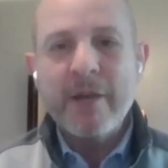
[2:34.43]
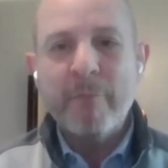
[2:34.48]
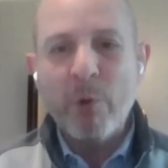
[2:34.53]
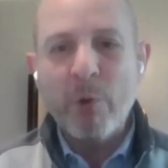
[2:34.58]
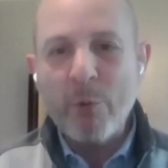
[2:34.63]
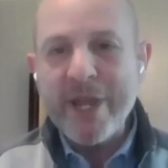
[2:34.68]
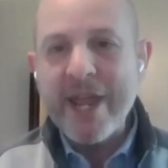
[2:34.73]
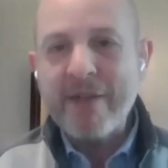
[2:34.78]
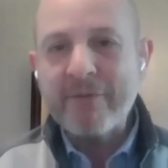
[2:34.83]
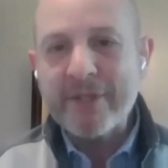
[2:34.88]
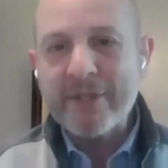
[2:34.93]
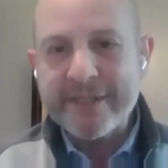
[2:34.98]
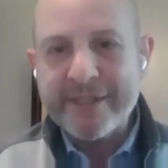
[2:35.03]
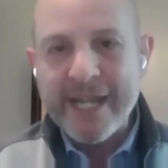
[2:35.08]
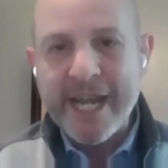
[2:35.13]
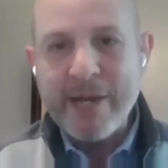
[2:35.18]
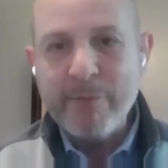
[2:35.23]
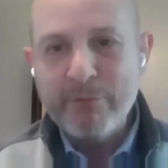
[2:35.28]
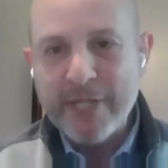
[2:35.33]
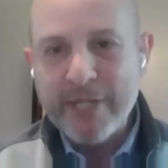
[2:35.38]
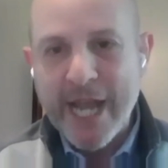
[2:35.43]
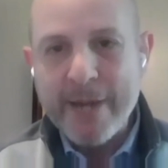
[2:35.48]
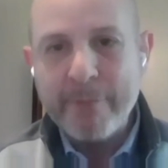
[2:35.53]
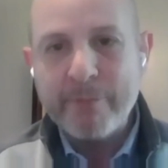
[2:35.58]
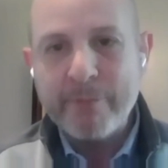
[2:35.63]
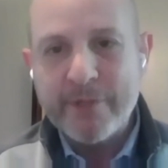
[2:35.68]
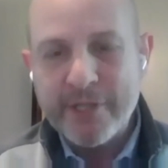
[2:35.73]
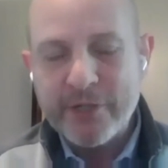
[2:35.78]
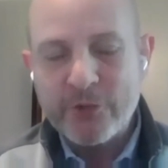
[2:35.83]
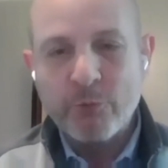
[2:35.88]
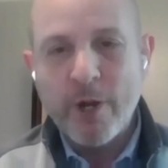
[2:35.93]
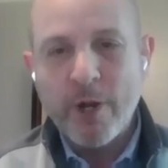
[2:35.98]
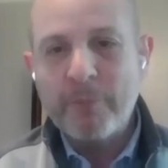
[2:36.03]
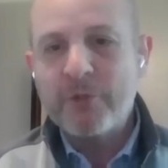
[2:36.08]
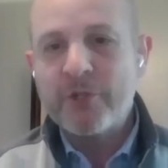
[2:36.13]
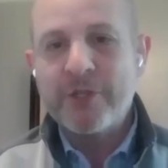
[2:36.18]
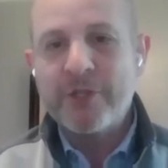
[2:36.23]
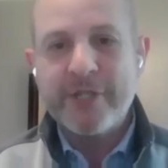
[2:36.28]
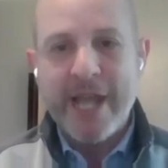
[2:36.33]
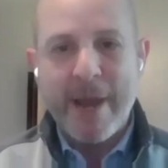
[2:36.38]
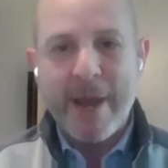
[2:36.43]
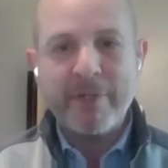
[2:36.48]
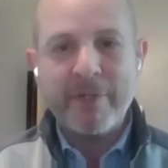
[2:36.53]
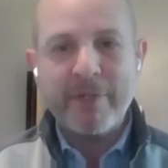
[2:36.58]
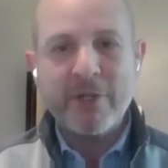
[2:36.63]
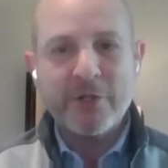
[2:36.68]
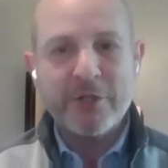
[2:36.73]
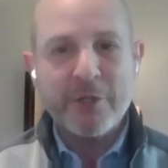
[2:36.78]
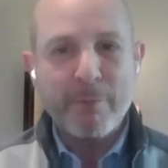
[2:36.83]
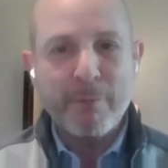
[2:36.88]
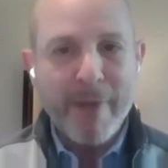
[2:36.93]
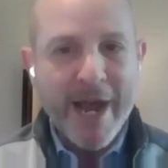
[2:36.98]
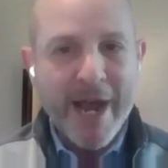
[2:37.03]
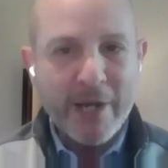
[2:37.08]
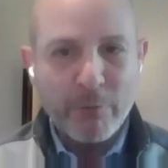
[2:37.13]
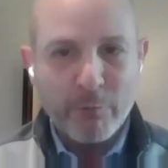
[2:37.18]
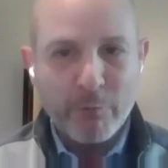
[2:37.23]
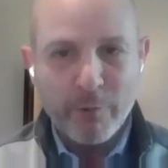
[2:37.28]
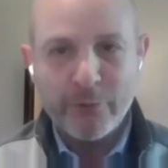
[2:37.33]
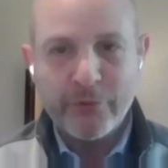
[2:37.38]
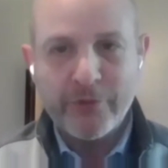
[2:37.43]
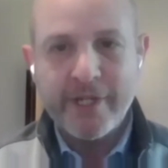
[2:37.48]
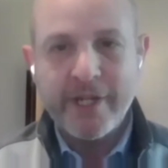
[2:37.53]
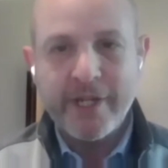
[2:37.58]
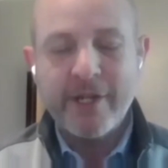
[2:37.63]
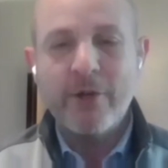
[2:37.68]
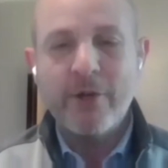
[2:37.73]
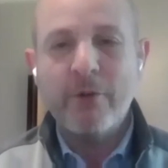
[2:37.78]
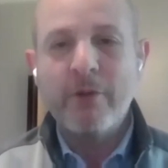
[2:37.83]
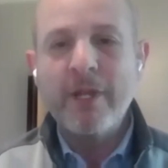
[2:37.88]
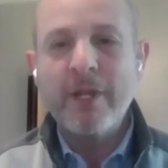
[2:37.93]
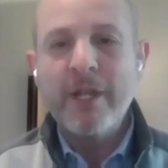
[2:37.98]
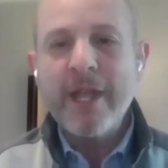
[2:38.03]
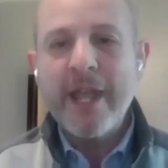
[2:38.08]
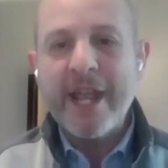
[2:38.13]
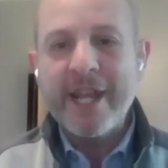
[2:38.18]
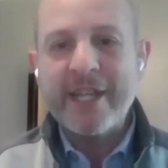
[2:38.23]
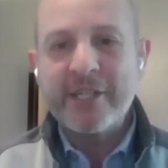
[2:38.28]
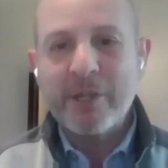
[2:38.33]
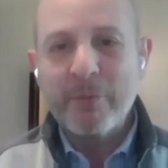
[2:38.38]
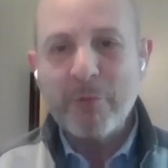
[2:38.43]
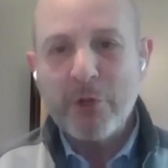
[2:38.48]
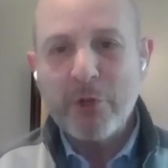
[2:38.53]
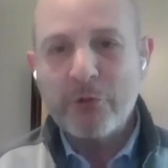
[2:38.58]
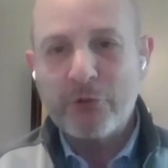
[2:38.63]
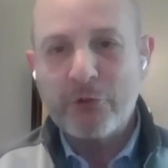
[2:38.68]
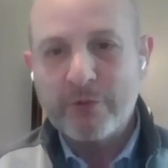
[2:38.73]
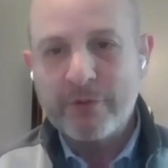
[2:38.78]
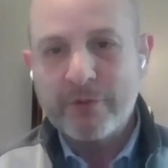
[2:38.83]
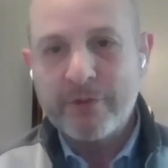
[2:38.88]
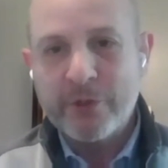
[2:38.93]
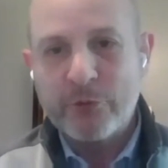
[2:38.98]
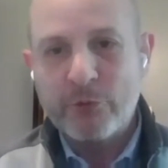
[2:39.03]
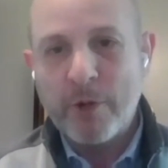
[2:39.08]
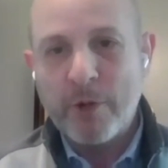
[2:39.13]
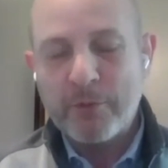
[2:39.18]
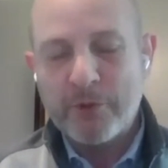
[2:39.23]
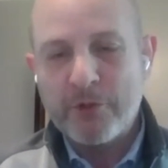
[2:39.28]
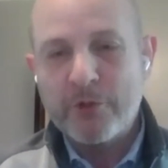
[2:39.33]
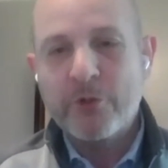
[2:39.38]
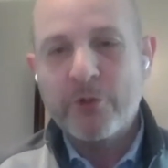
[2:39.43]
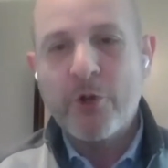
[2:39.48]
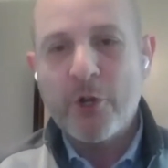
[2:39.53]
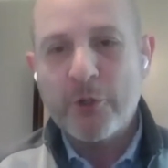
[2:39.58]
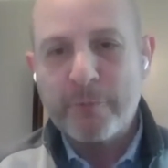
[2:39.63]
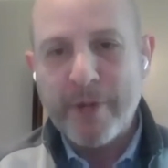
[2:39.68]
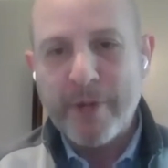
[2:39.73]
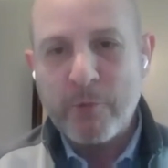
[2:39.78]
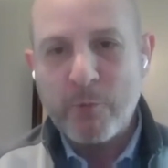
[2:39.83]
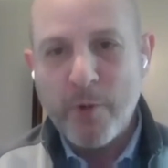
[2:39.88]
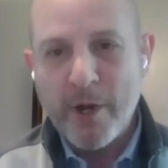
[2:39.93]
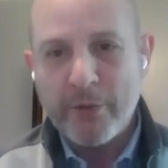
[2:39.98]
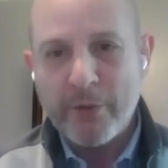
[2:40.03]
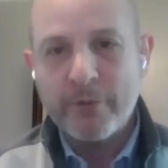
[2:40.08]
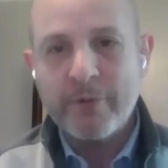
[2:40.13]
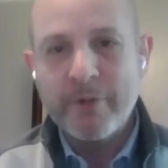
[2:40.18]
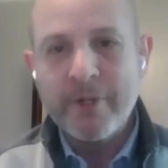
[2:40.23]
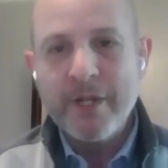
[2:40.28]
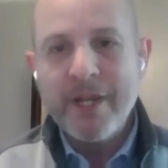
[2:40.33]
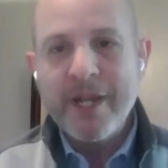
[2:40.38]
But we have the same type disruptions happening on the micro scale, and some of those disruptions are caused by weather.